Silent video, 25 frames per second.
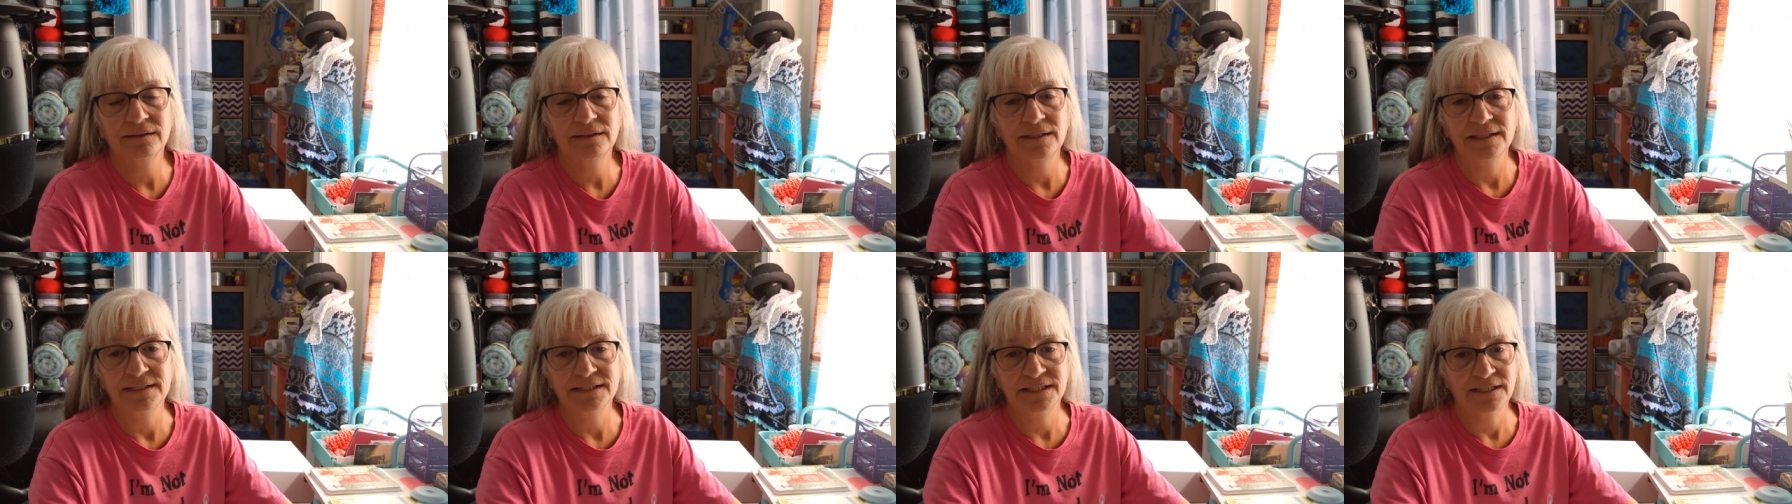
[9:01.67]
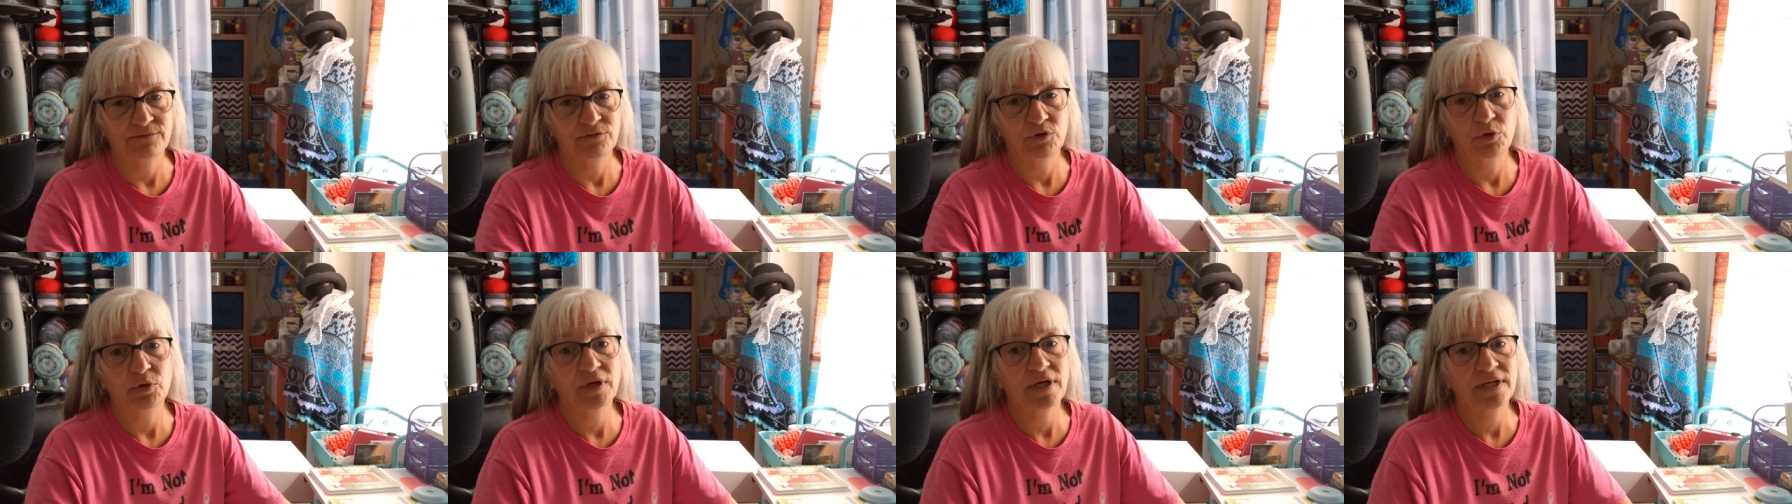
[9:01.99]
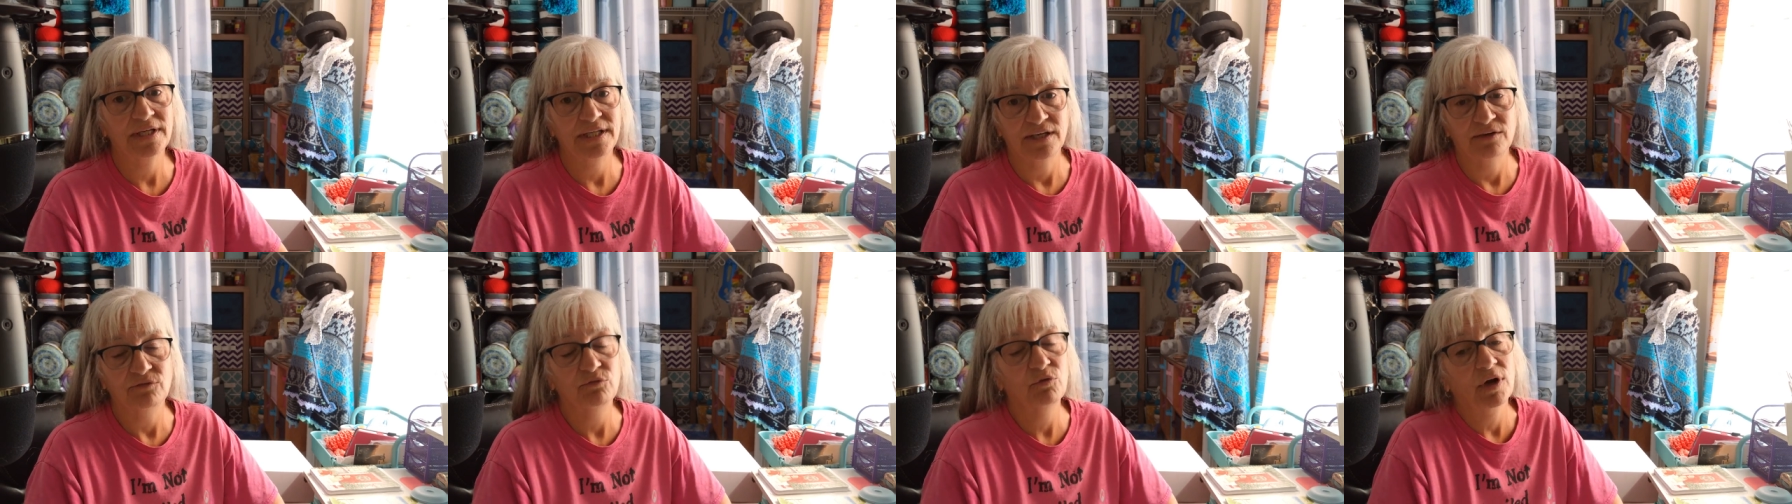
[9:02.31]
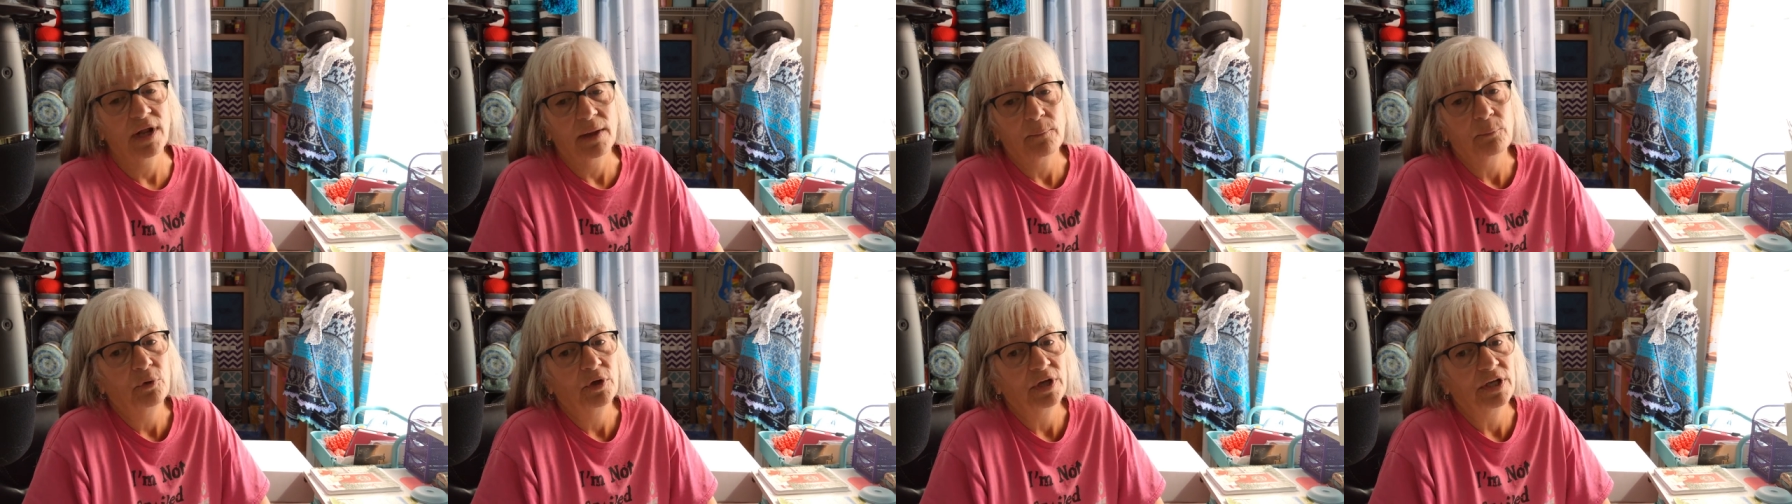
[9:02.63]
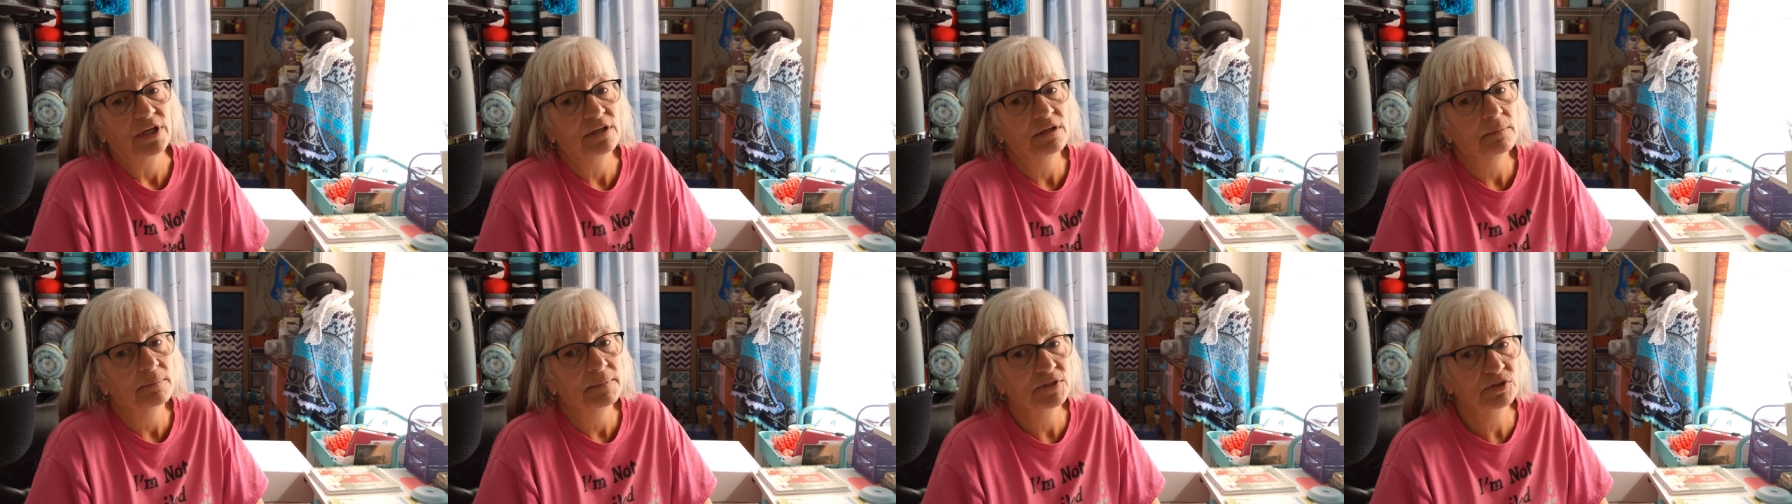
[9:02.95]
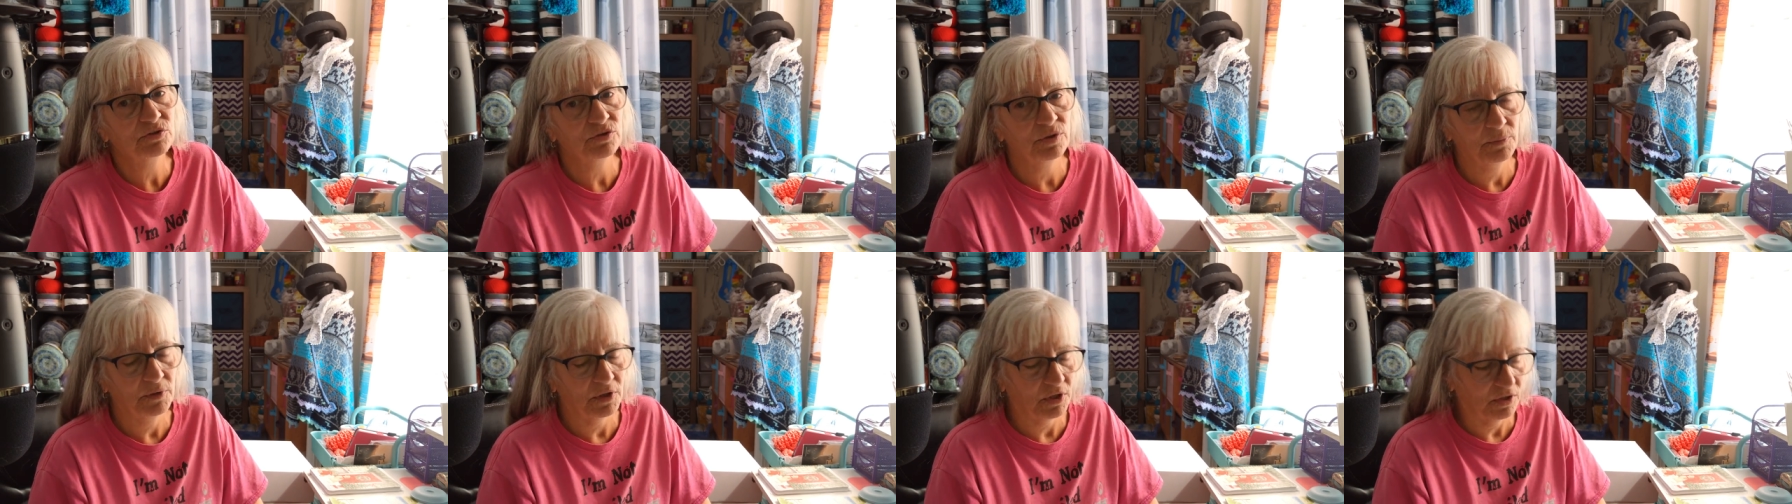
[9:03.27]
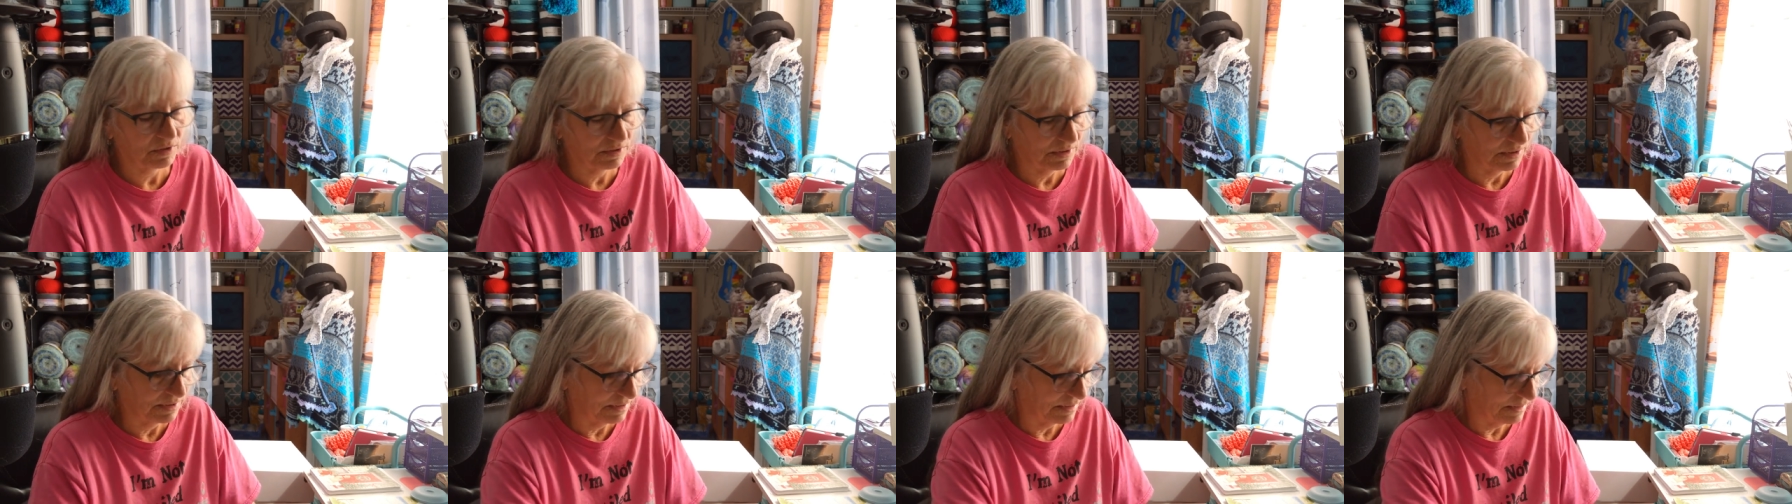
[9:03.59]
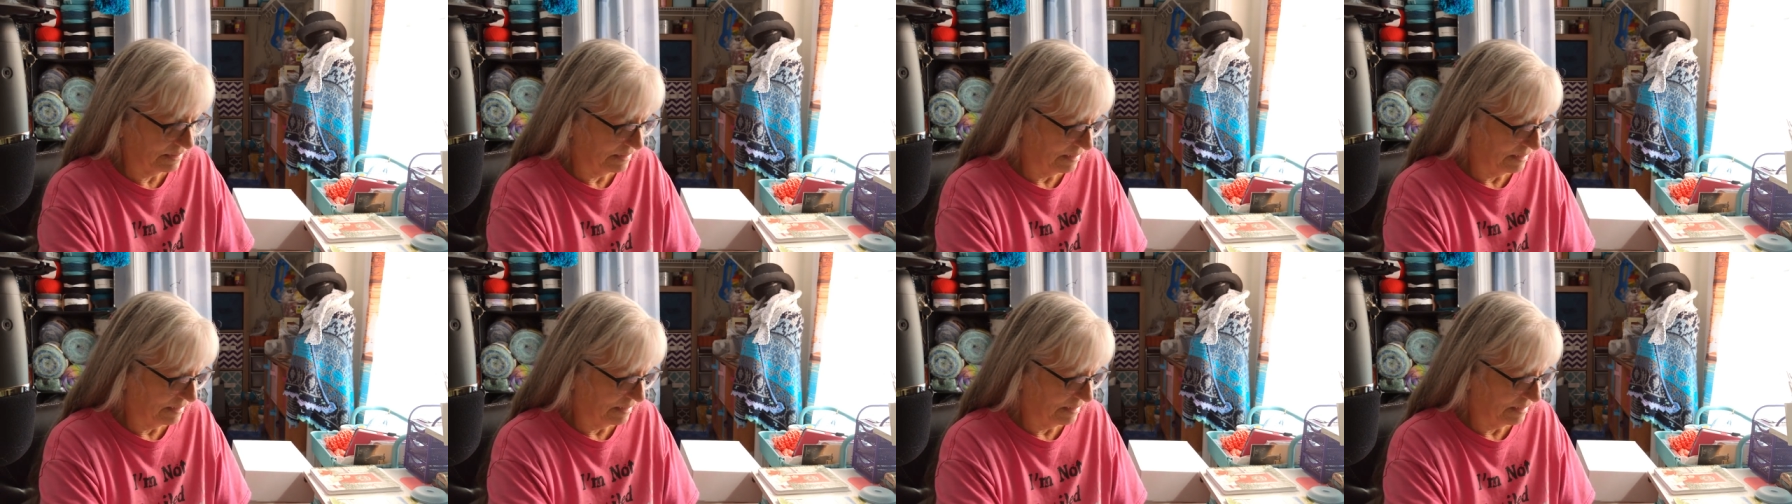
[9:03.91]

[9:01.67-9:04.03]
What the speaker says: it's giving you an idea of what I put into the mystery boxes.